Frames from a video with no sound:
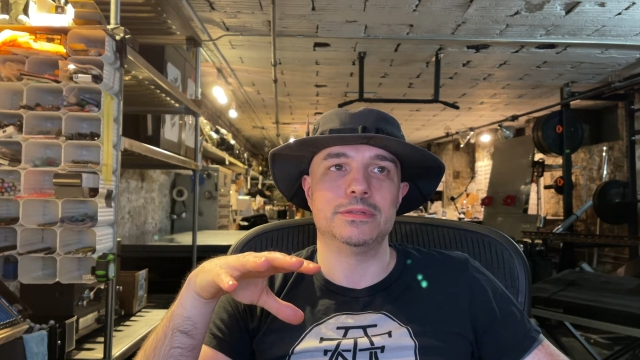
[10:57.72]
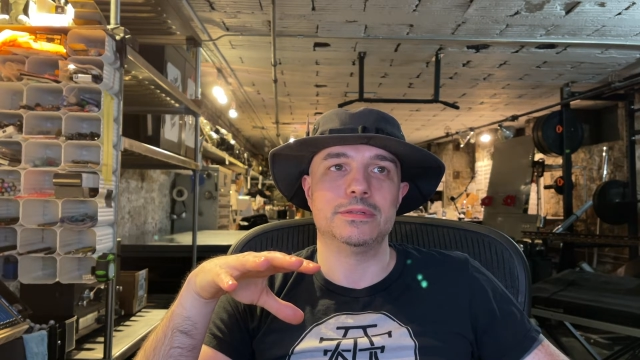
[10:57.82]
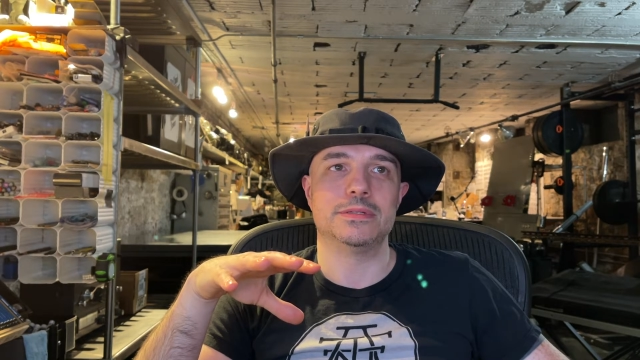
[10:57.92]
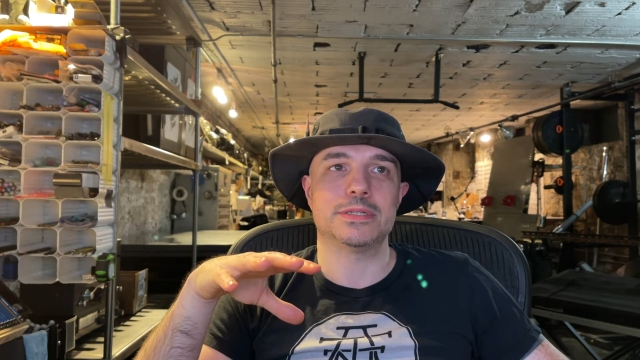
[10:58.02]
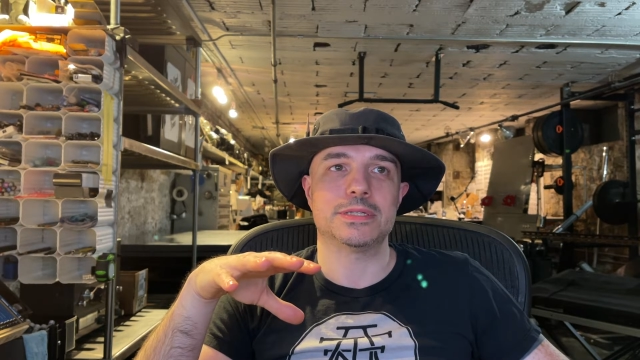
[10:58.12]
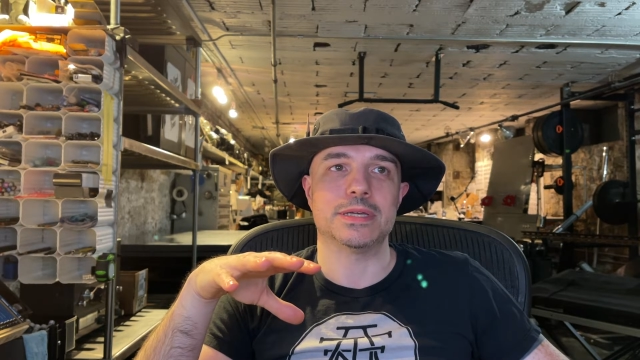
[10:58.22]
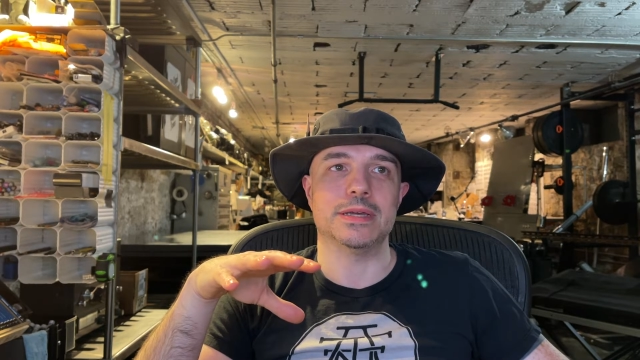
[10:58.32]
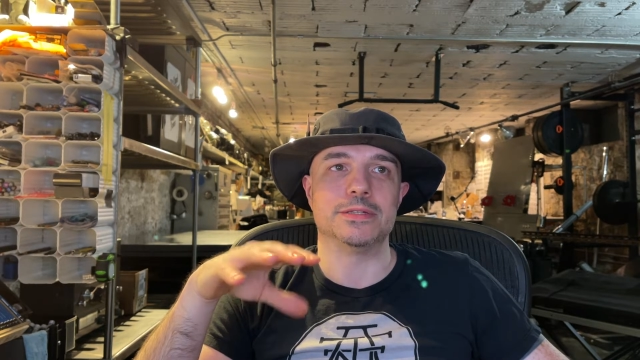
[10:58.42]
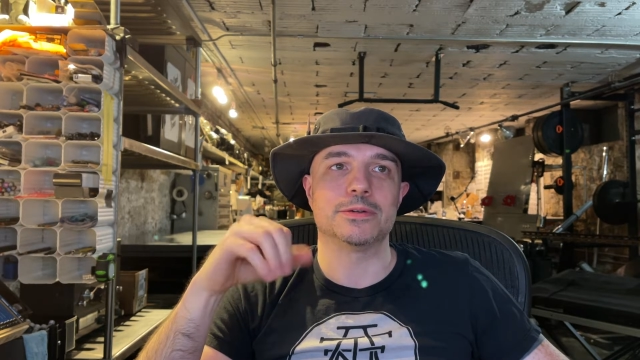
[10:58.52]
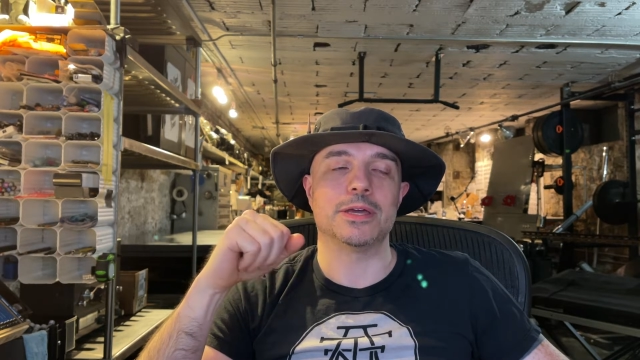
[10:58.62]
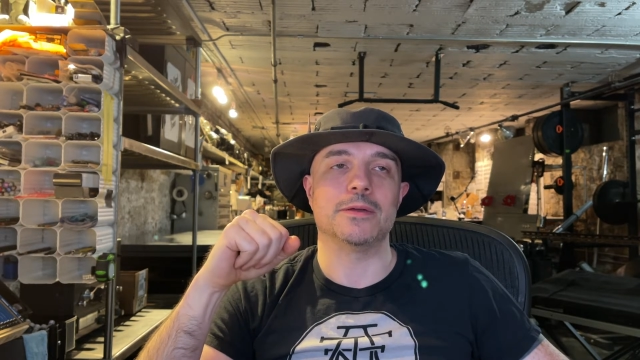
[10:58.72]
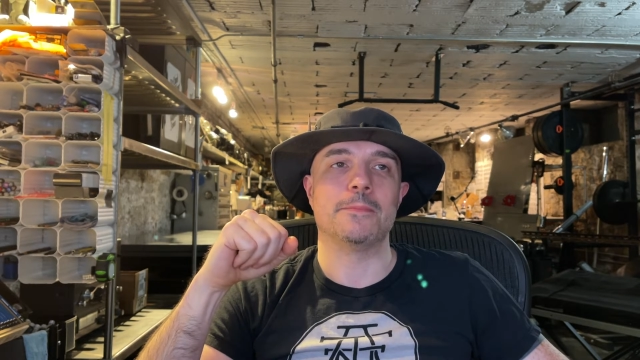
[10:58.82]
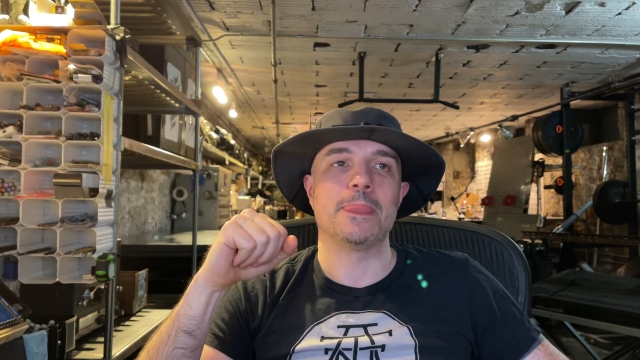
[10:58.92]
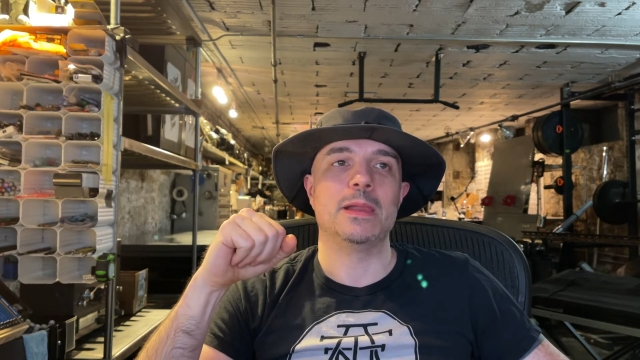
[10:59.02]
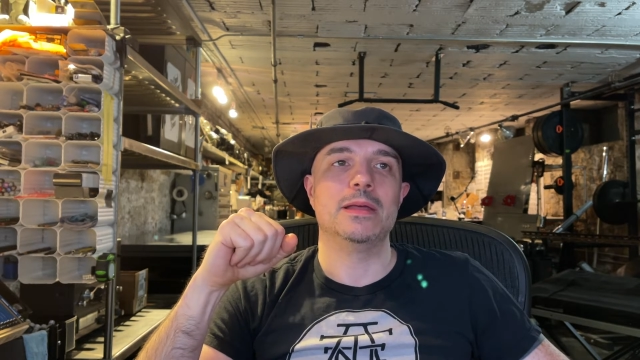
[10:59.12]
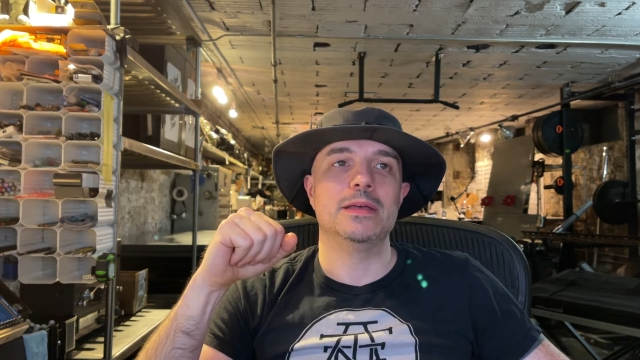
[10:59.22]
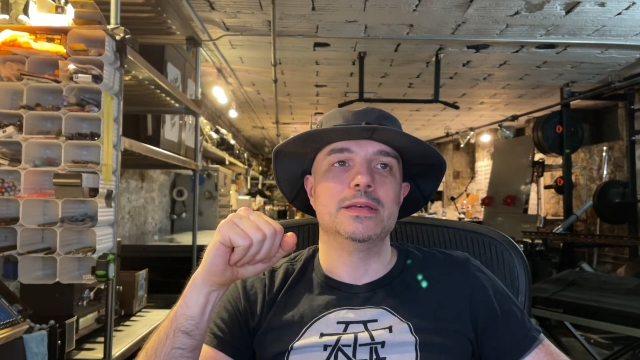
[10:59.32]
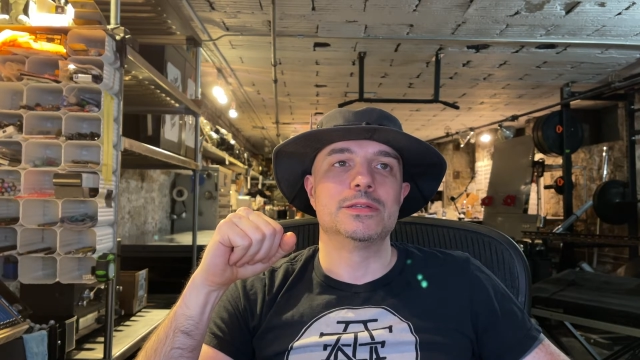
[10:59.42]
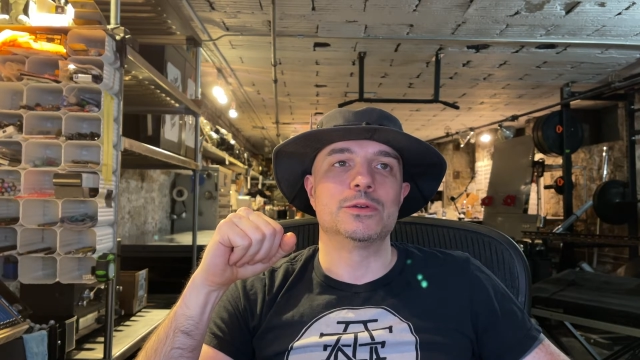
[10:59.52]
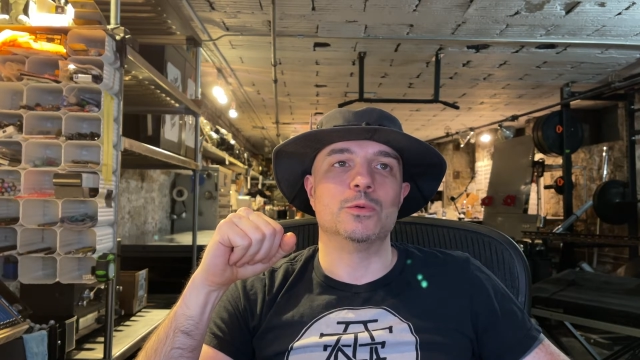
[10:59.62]
Saints. Okay,
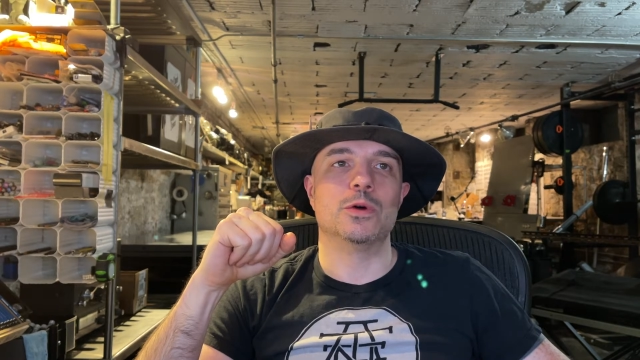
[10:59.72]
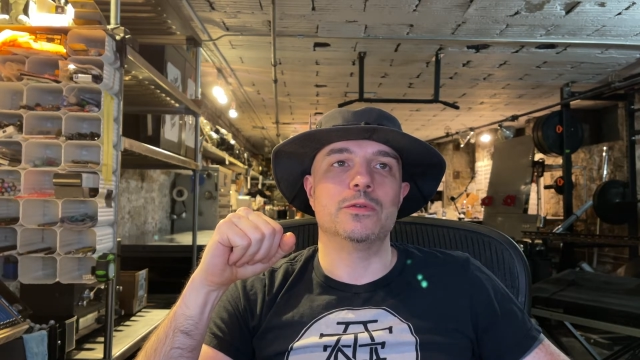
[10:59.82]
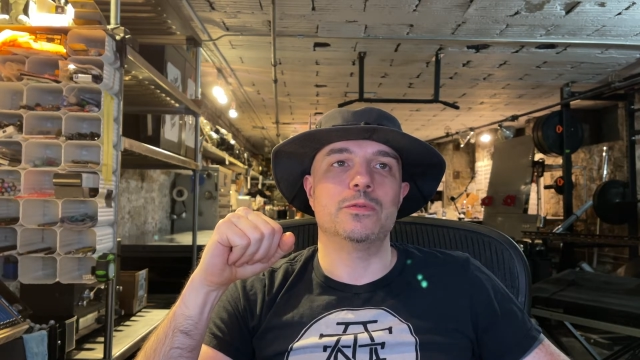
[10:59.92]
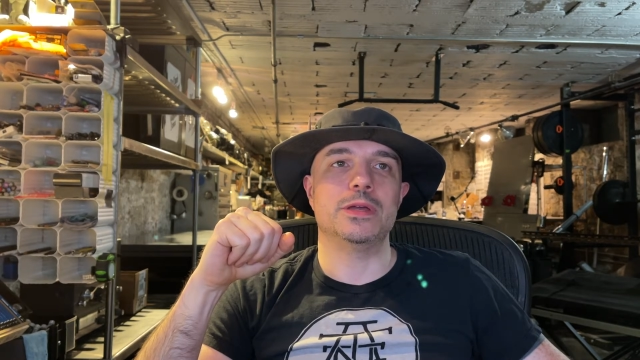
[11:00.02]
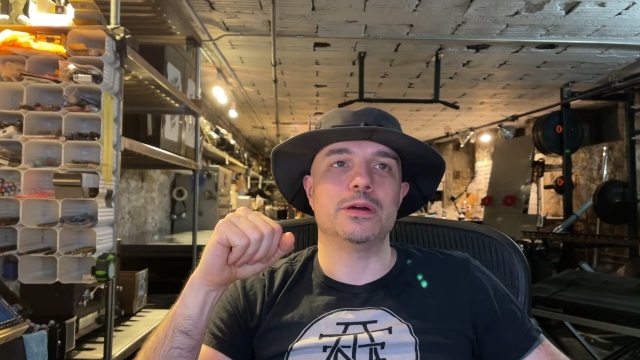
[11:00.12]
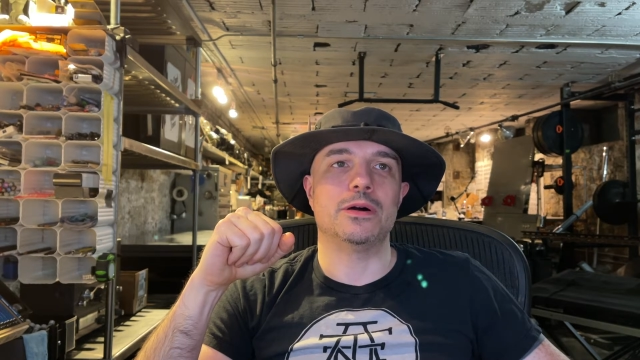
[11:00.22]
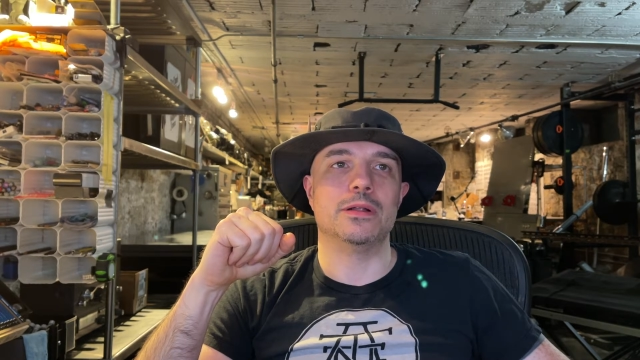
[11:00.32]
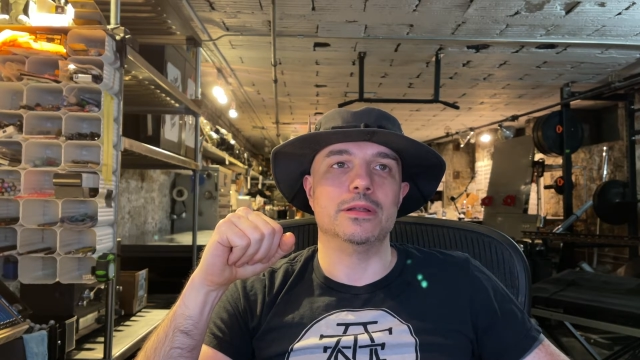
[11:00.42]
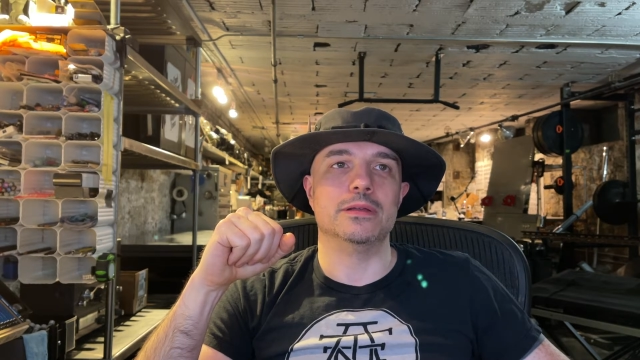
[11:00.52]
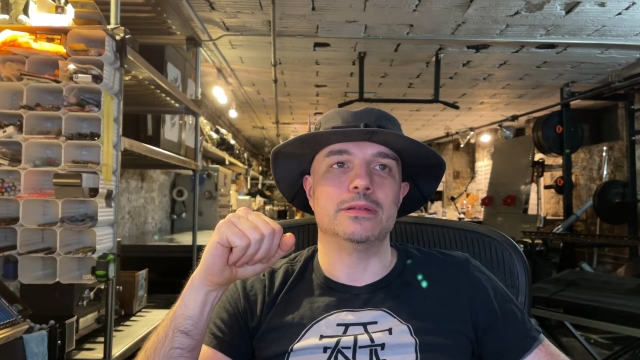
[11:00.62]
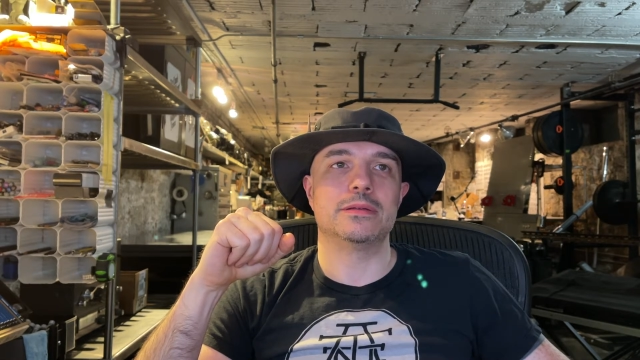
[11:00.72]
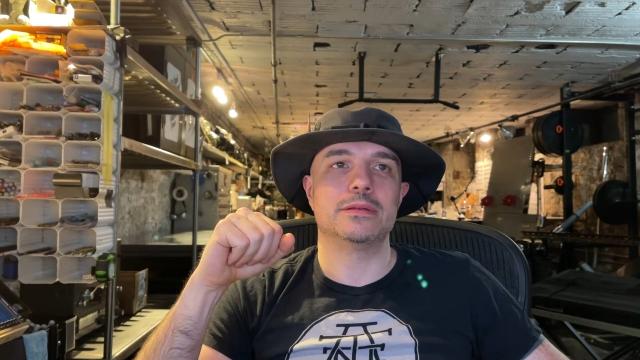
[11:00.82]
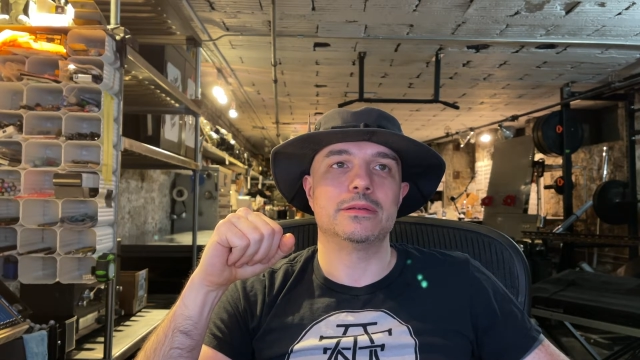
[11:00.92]
so what if we call it